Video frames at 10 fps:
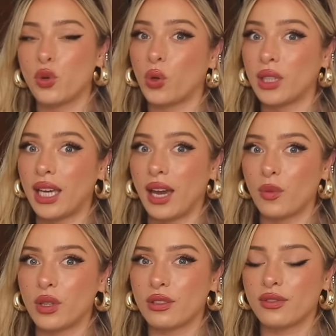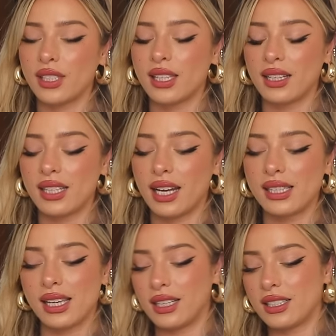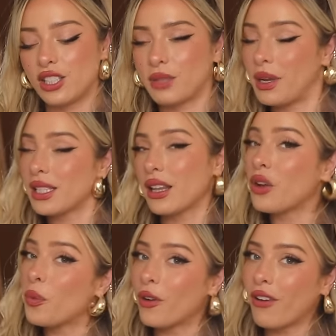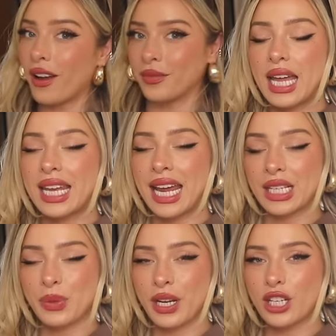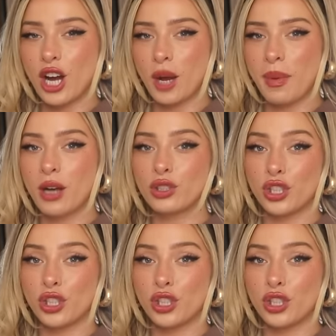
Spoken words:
you totally can with those fleece line tights, and it just makes it a little more fun. Next, we're gonna talk about